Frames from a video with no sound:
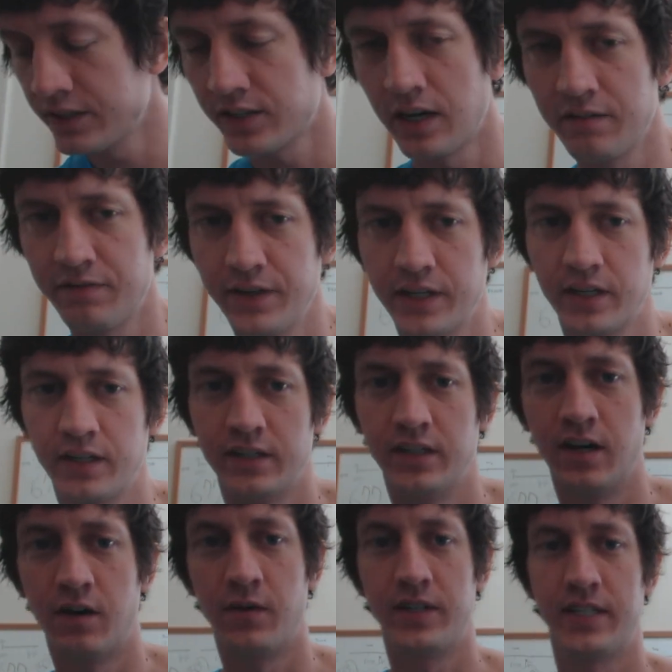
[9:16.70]
So I figured,
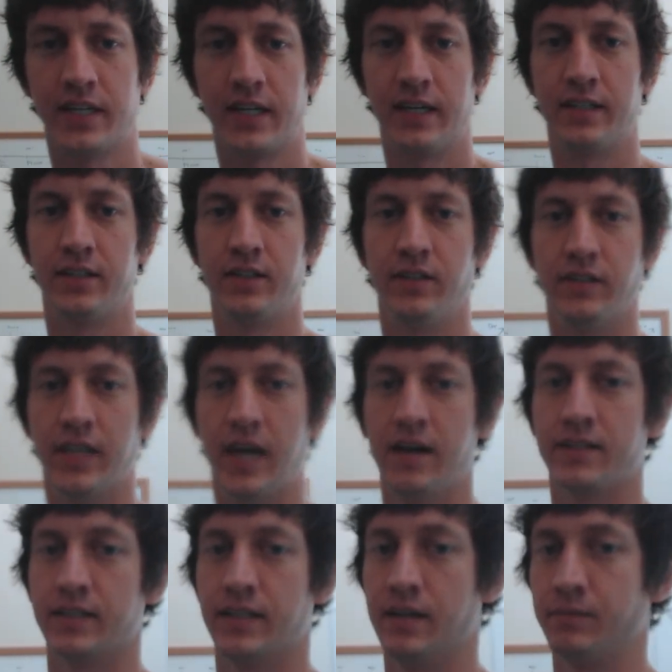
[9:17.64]
once I got to
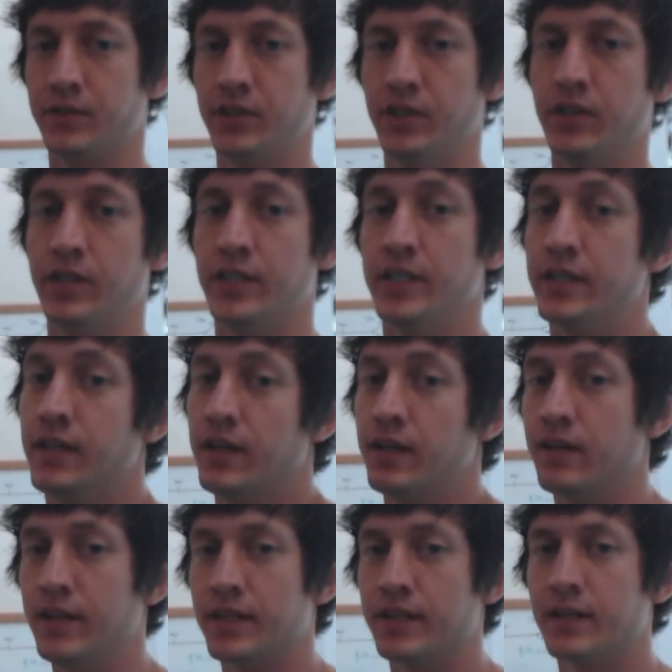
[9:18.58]
2,000, I'm good.
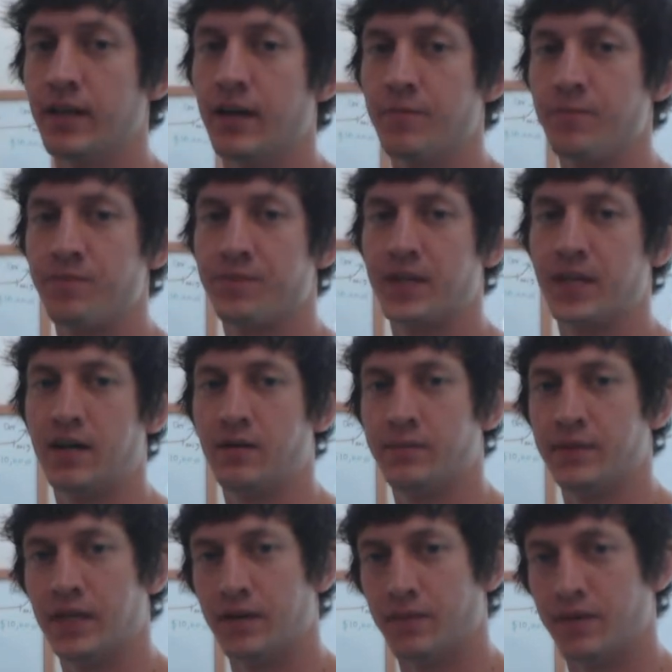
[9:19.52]
Like
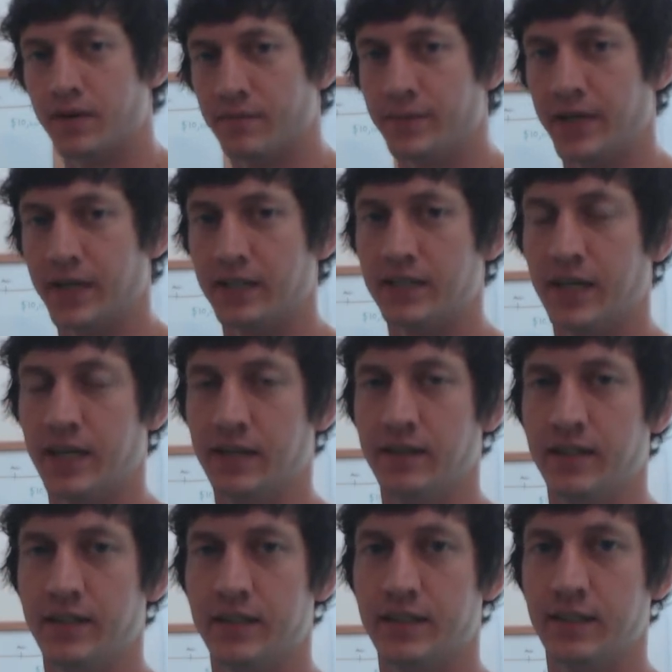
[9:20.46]
I'll be able to
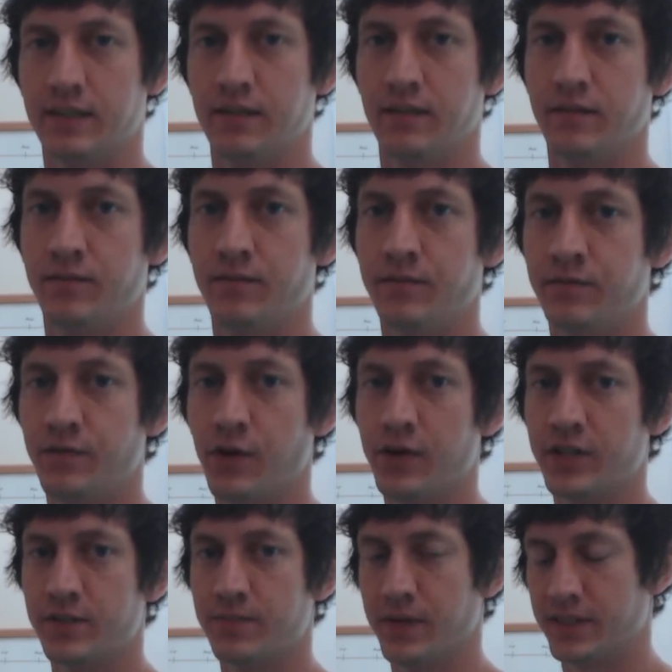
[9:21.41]
maintain this and
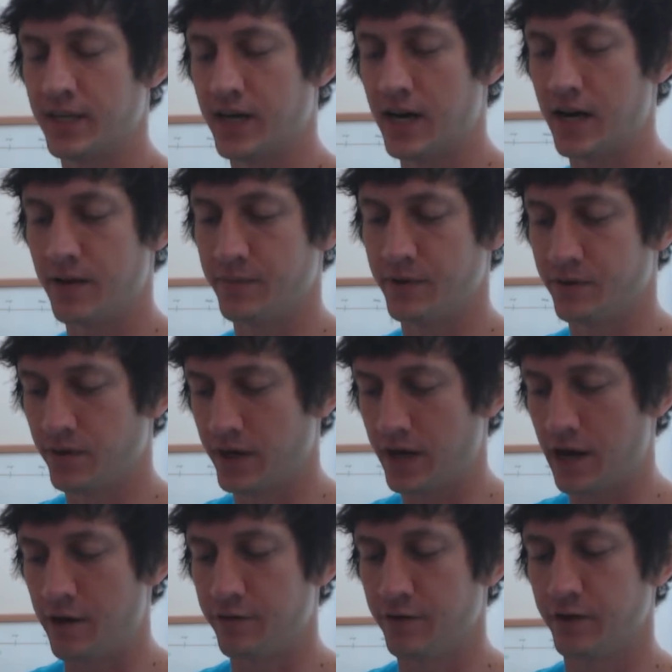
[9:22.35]
focus my time and
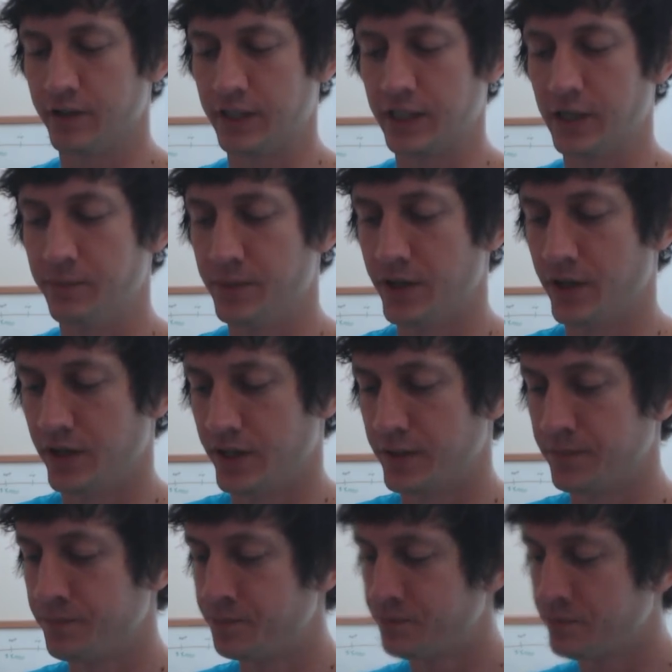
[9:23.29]
whatever and keep
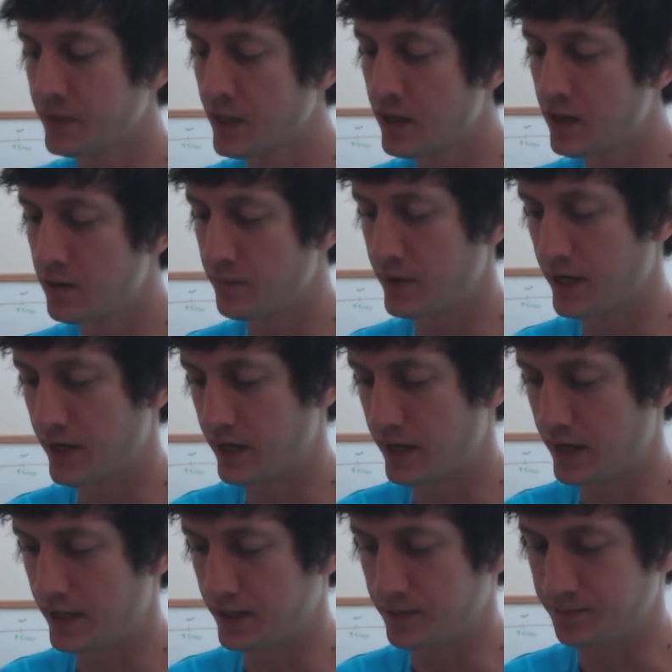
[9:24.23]
building.
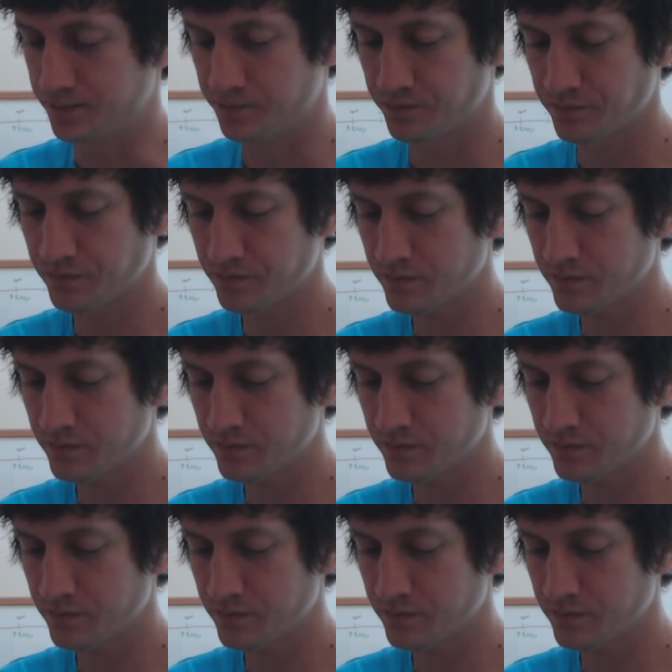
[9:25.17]
But